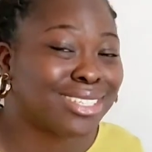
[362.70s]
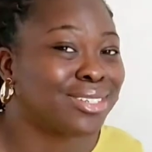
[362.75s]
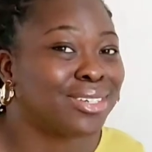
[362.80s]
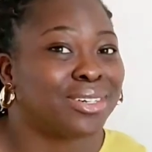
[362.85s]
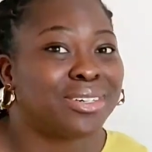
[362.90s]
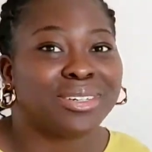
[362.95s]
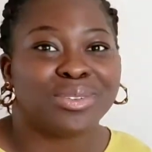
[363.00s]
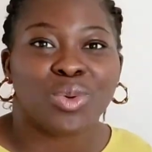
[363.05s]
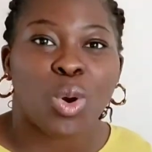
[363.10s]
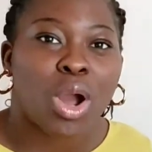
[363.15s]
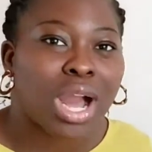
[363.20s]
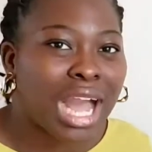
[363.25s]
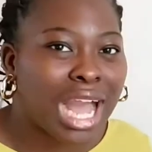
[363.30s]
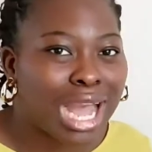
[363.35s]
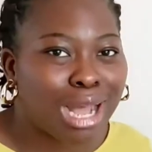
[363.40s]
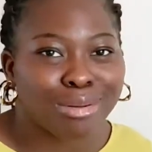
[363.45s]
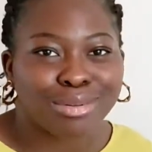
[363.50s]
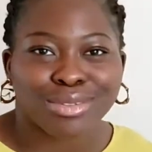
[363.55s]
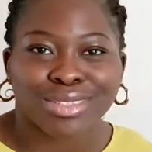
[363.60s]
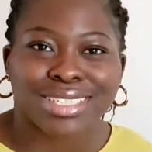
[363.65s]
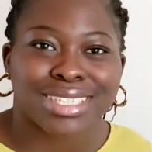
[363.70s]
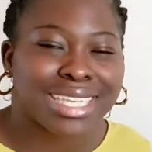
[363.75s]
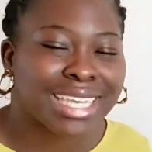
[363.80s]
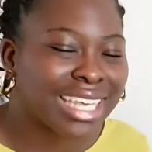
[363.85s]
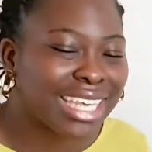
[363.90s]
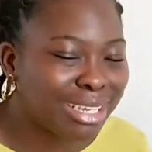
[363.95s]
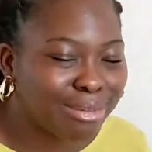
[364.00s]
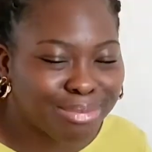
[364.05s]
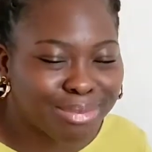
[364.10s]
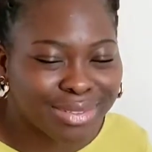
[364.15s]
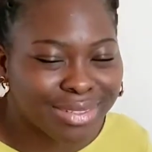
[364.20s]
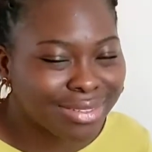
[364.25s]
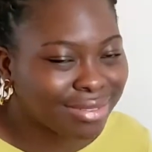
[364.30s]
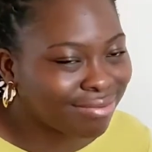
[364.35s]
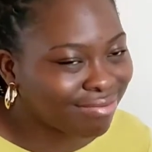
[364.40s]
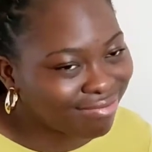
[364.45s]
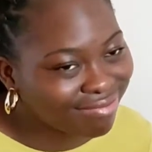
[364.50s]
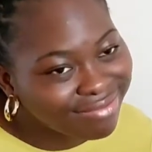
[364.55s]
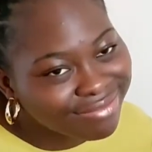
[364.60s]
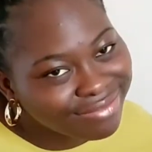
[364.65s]
so workout skipped.
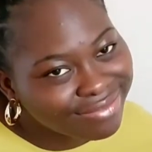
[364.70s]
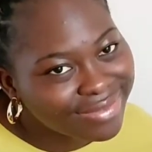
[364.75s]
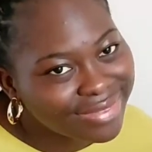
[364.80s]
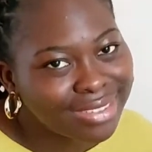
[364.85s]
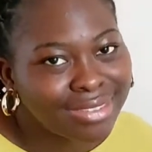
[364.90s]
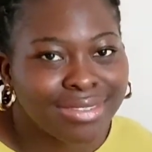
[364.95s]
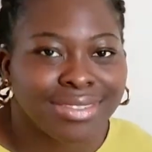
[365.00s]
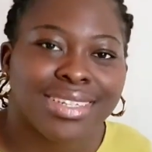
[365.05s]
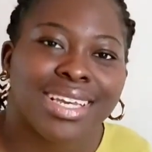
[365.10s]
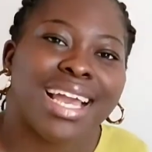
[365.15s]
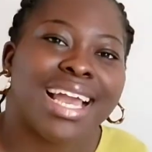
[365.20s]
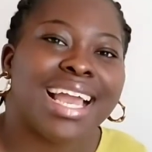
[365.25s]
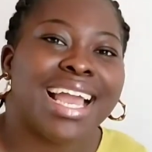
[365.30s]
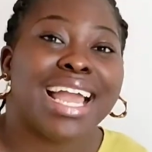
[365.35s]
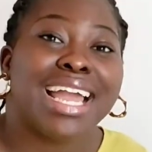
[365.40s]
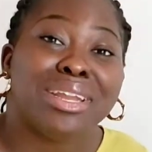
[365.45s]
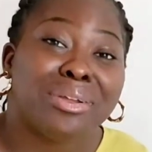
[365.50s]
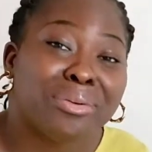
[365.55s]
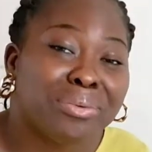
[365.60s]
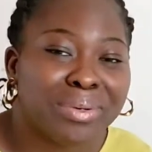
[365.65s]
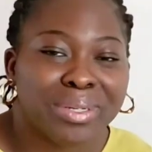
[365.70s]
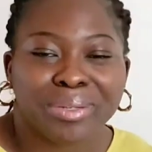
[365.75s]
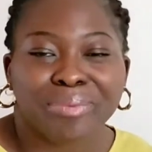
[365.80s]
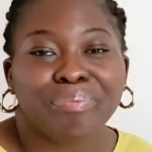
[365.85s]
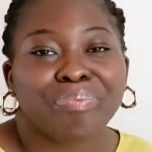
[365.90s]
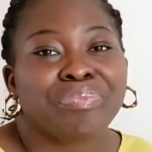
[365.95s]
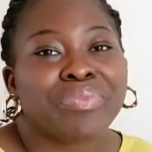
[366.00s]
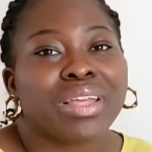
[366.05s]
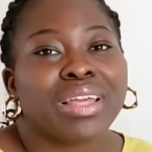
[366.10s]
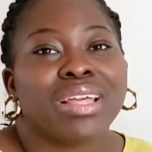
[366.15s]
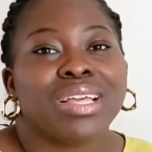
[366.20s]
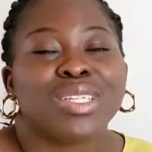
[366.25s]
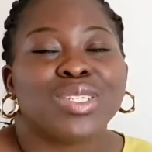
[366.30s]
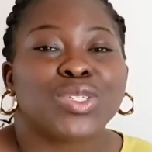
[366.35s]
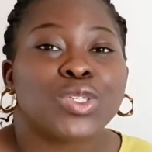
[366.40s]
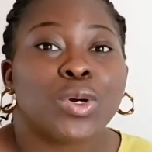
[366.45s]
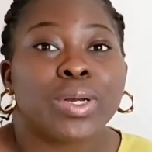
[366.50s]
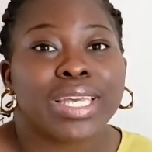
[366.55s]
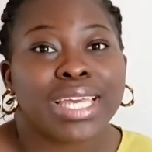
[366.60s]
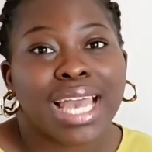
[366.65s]
Anyway,
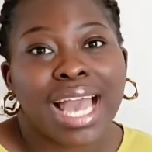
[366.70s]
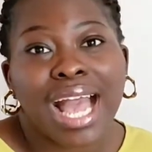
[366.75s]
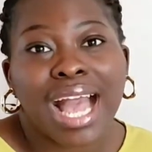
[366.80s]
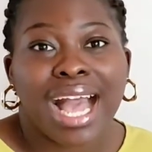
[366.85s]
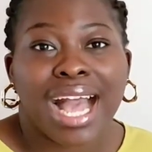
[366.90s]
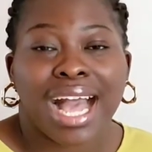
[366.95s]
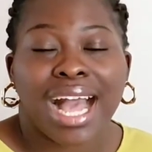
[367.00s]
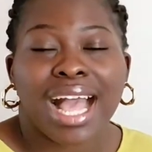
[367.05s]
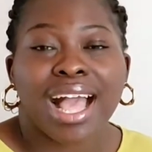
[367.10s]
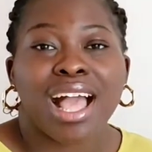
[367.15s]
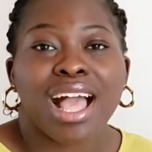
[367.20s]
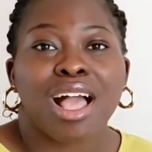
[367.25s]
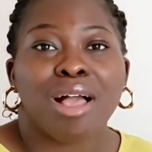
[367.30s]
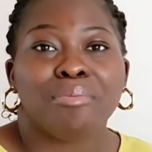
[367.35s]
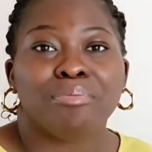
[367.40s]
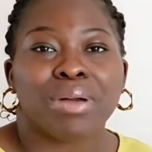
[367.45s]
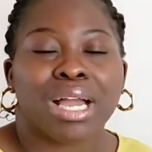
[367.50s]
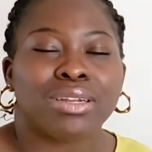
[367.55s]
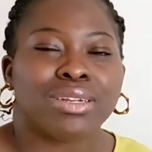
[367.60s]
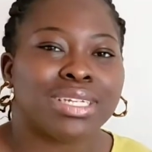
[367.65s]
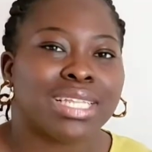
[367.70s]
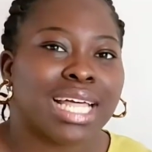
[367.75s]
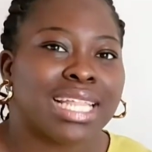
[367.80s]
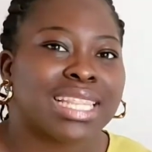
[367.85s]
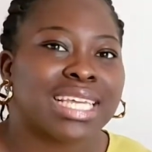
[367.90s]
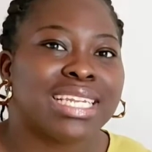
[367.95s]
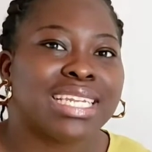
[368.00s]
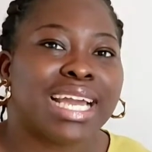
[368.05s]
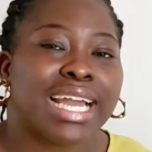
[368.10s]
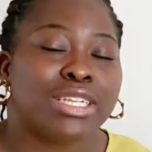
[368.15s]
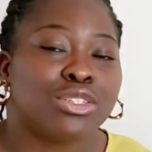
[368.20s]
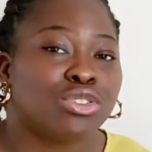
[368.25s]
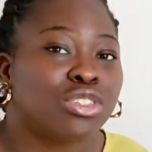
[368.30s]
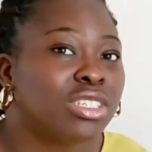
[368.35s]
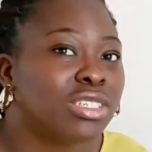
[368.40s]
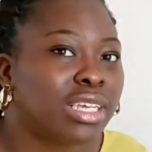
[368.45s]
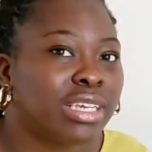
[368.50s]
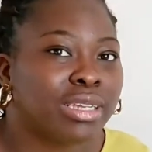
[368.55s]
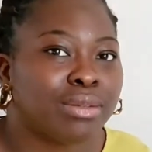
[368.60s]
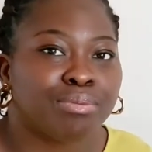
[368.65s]
so yeah, another thing I do
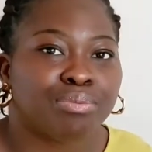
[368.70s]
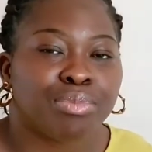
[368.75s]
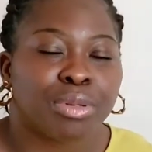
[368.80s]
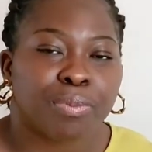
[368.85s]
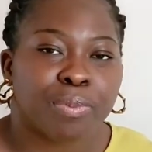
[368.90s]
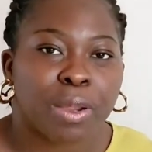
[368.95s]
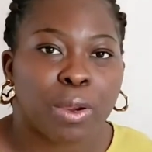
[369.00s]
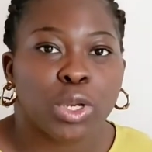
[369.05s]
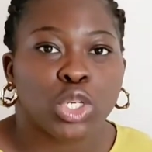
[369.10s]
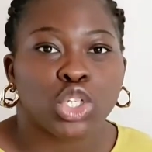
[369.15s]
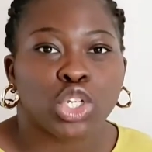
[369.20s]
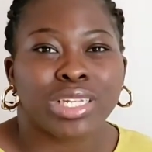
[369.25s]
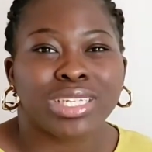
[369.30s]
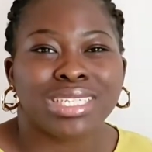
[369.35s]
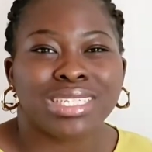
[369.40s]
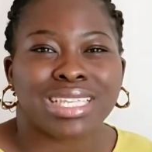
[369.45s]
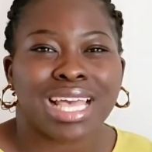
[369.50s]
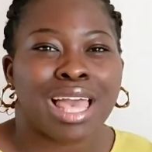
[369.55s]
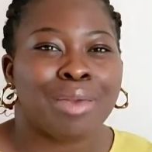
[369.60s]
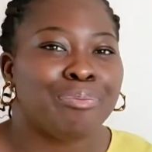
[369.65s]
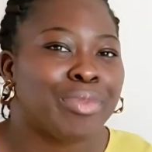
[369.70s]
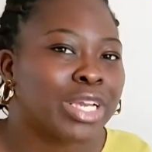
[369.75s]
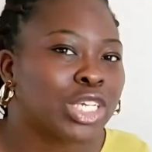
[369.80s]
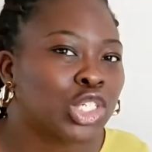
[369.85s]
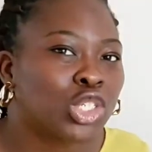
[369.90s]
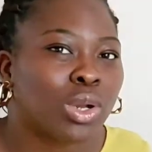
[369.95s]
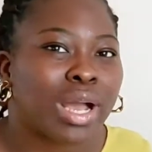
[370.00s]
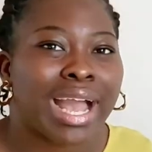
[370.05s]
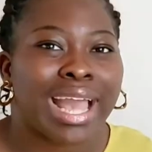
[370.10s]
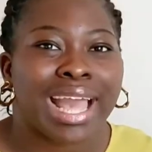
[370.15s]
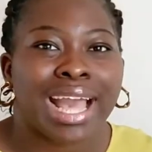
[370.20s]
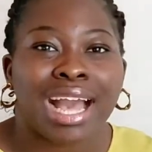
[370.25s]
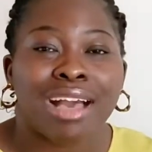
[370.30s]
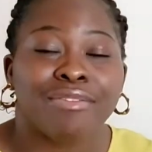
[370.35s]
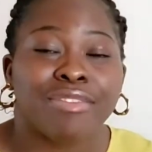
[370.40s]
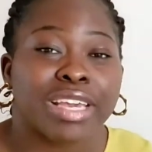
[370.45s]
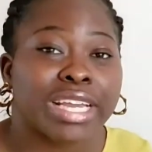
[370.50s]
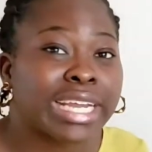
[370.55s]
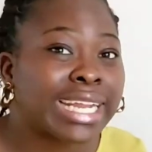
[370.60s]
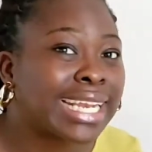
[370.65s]
in preparation is I make sure I
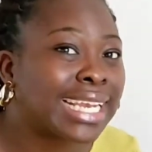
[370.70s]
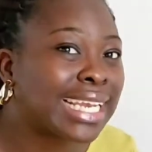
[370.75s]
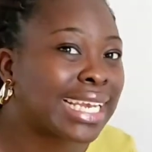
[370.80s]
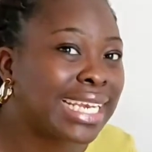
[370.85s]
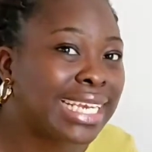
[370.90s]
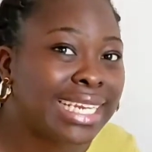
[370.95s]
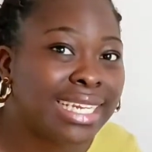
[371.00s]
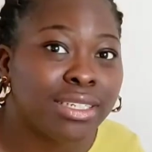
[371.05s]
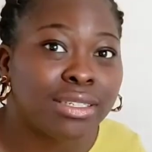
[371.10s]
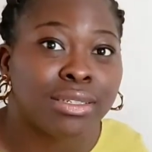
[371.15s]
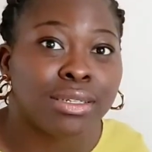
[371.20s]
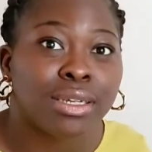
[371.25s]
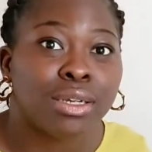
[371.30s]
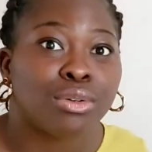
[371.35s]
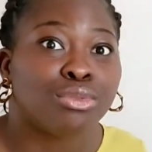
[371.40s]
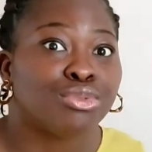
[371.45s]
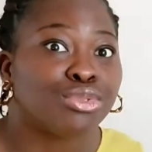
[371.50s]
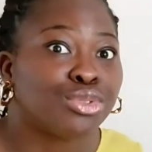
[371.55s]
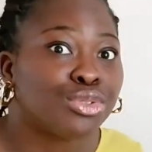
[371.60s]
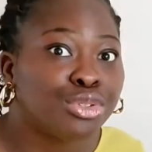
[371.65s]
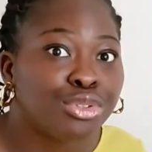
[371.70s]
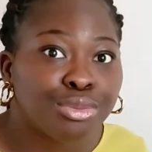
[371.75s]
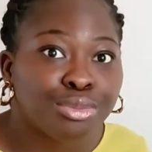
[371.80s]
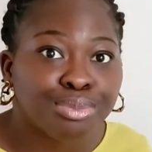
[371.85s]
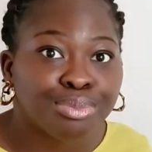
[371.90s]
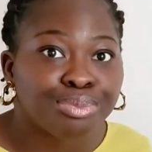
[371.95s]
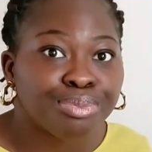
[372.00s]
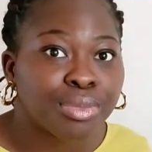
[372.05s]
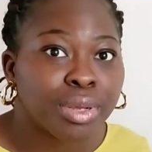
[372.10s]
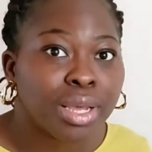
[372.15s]
have a clean room.